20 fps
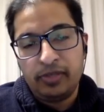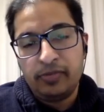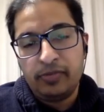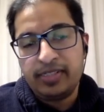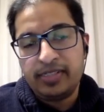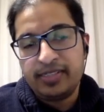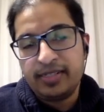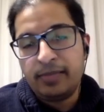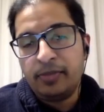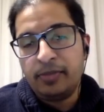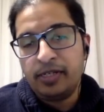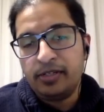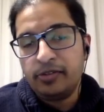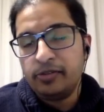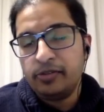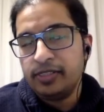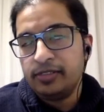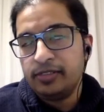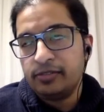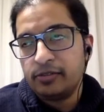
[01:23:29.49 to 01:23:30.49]
When someone
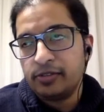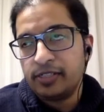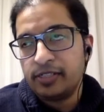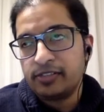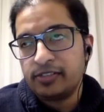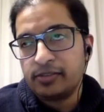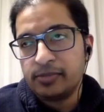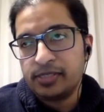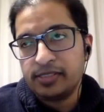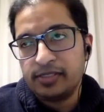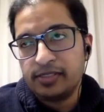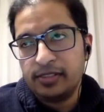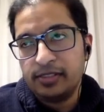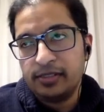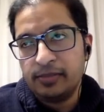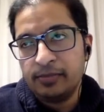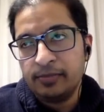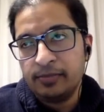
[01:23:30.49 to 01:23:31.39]
going through Ashtama Sani,